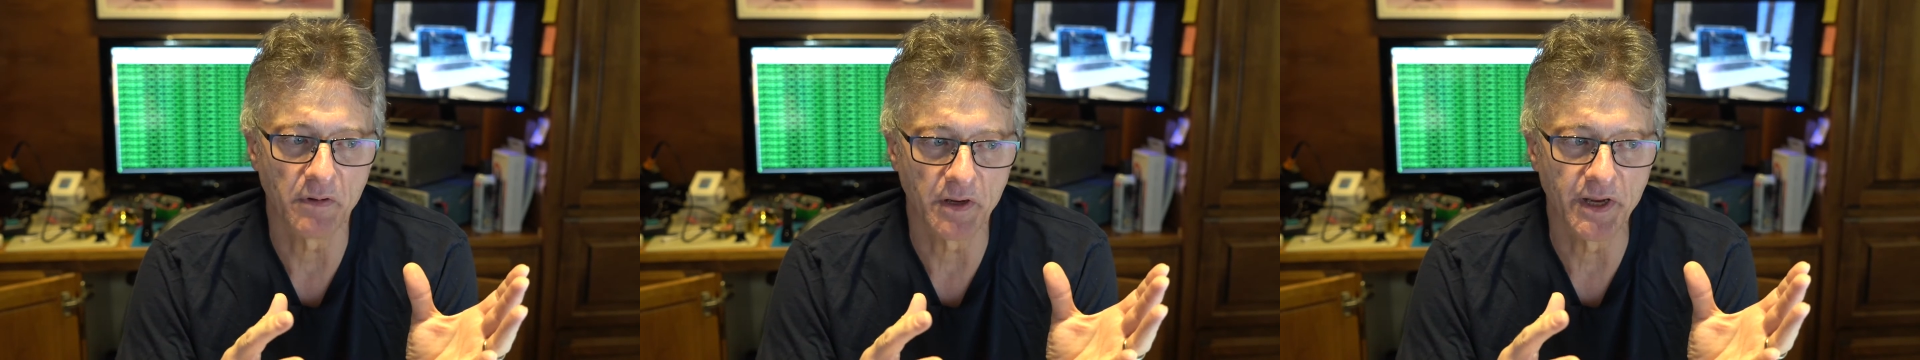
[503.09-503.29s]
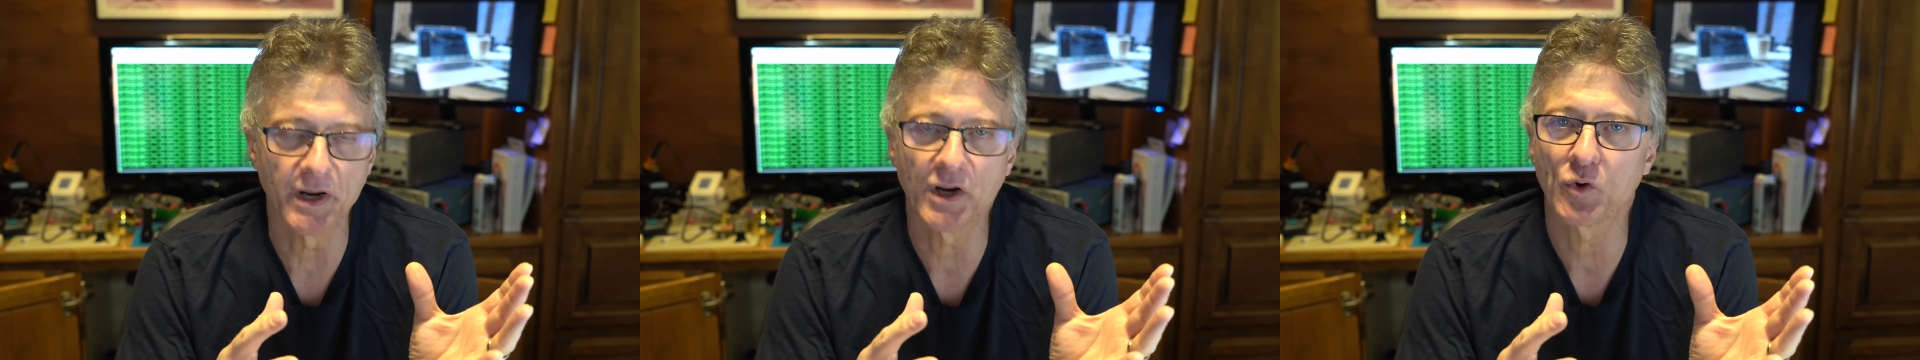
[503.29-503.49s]

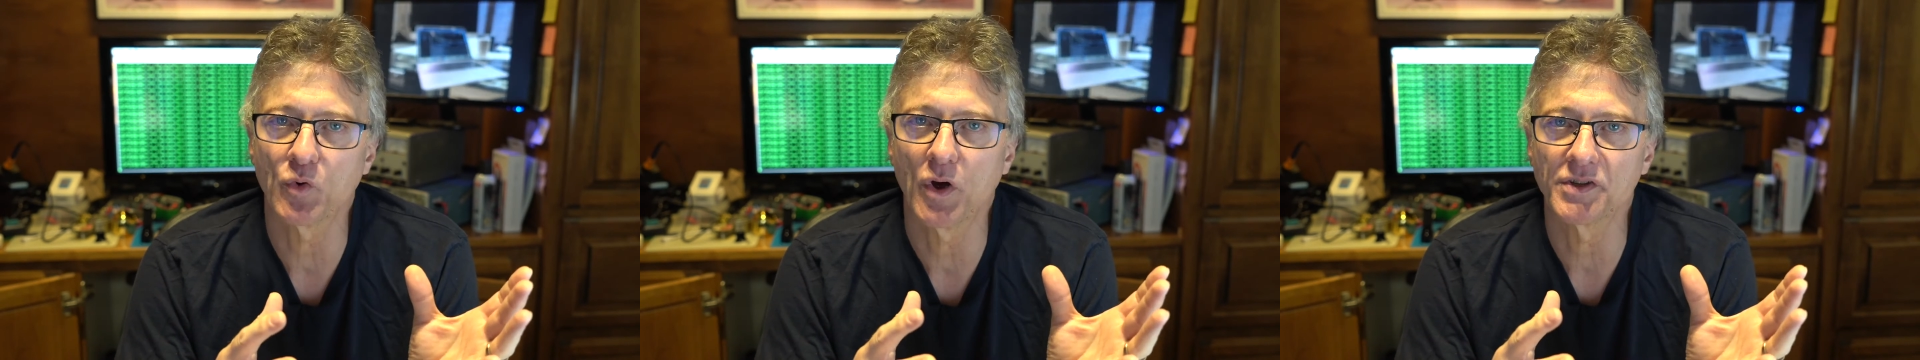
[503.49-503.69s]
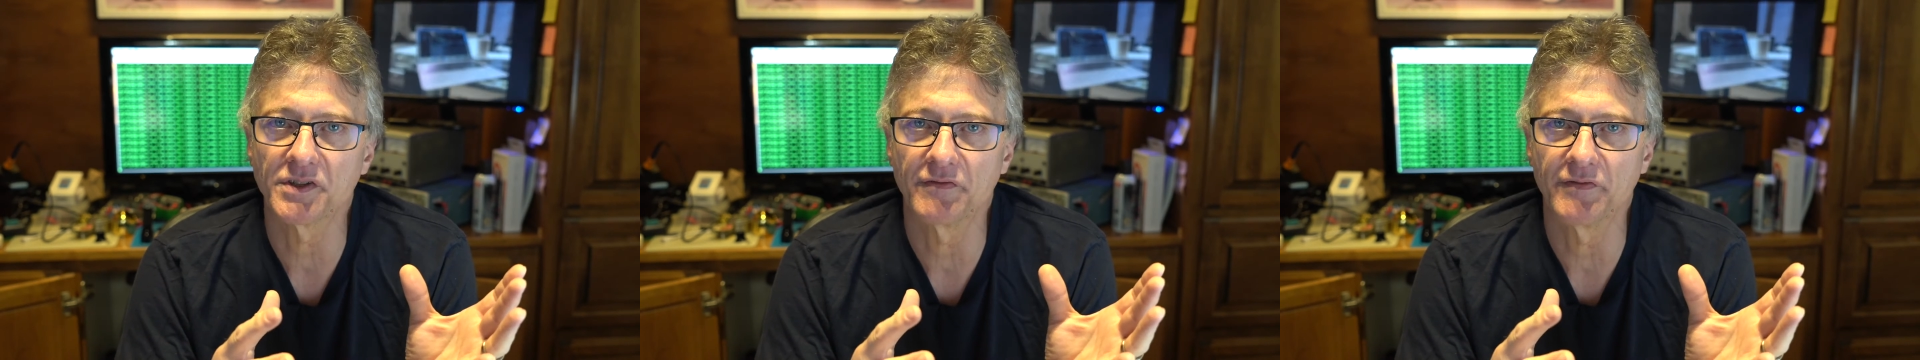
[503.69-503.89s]
get
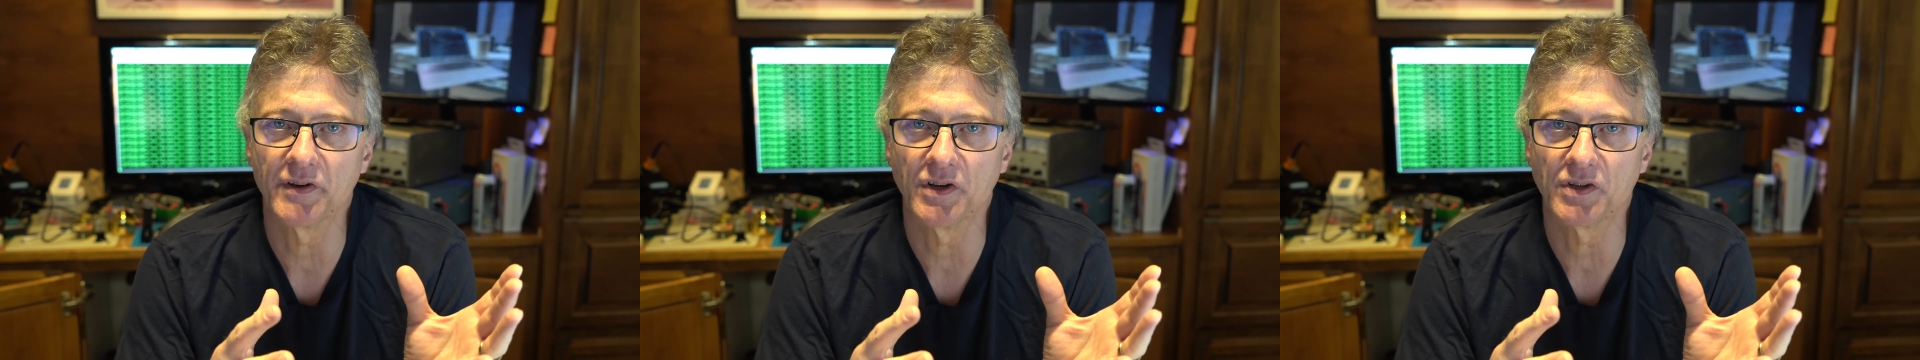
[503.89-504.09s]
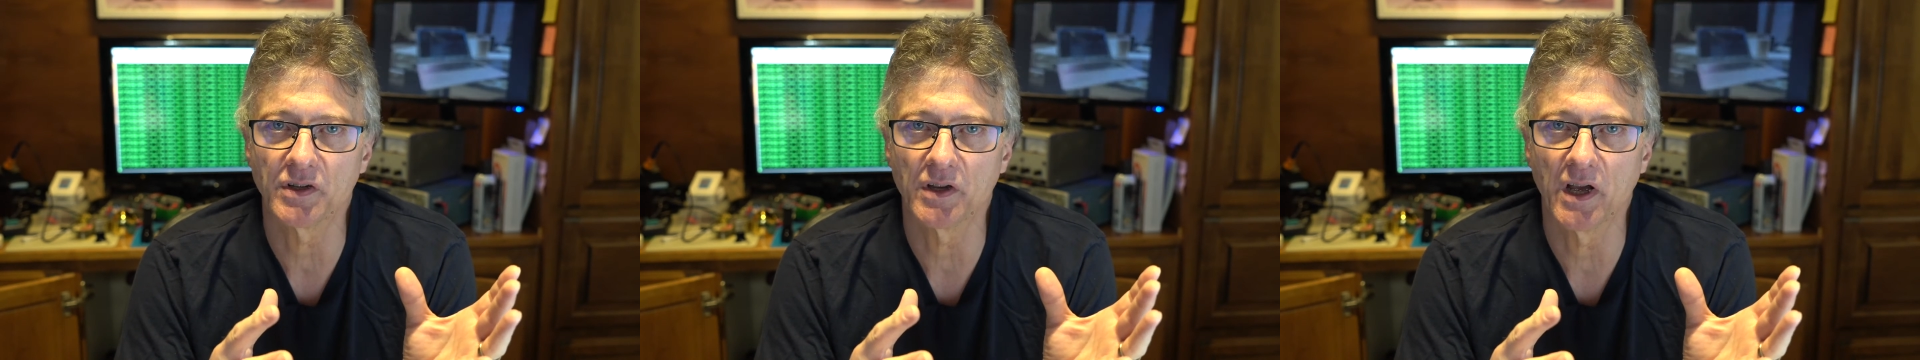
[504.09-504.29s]
across the
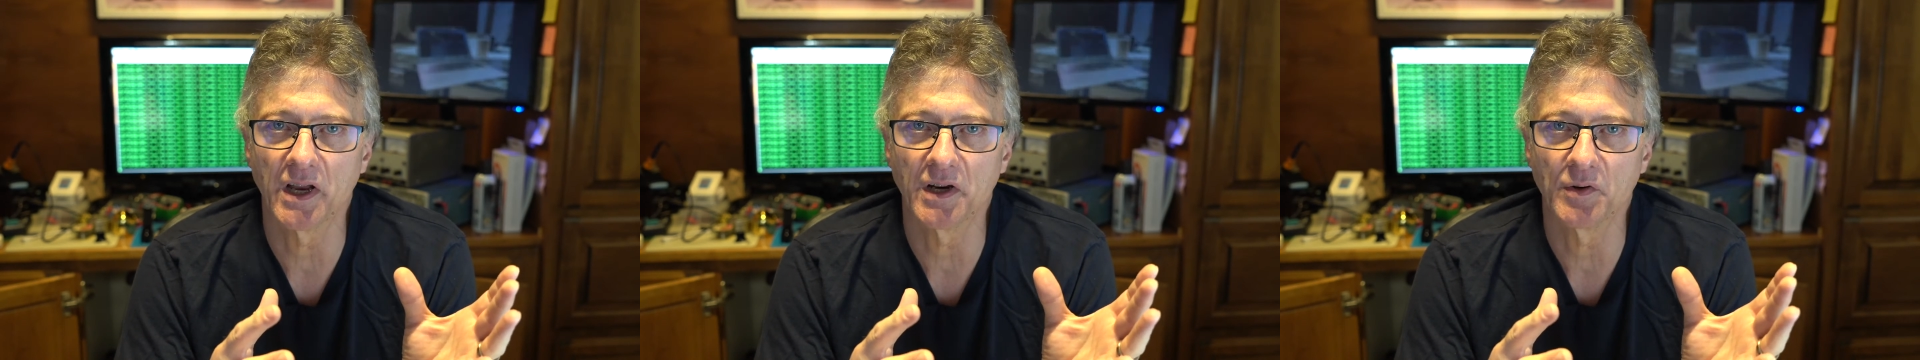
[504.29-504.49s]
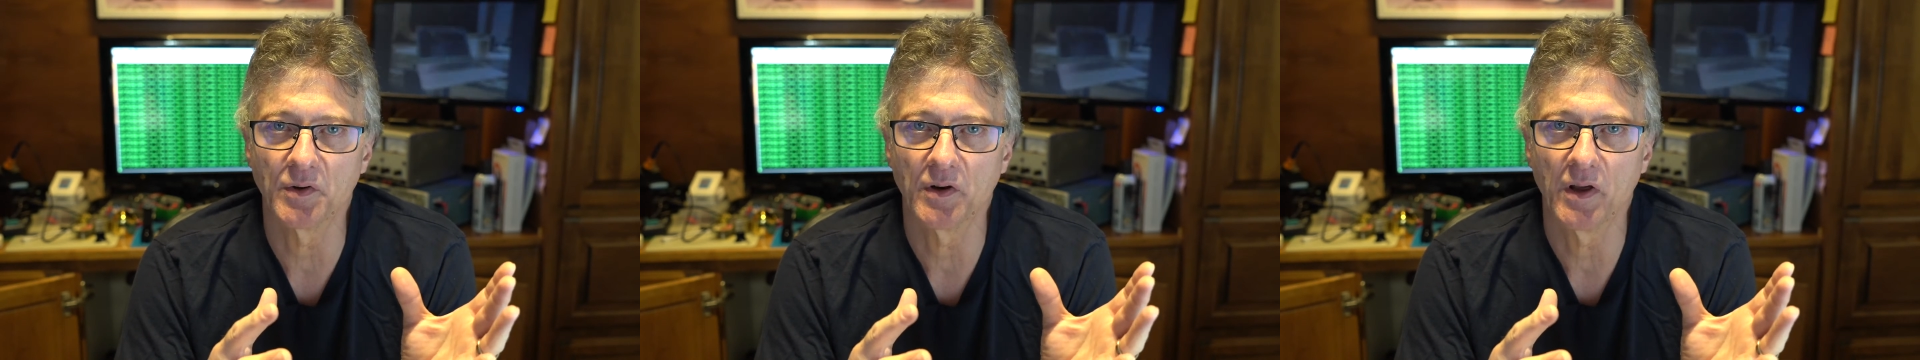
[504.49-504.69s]
finish
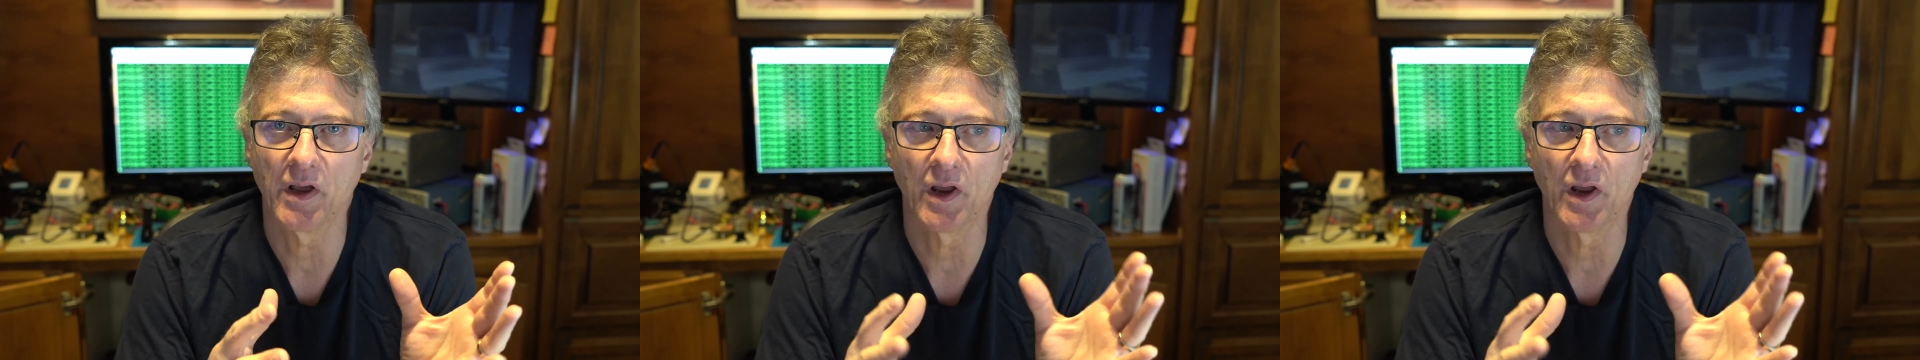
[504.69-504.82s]
line,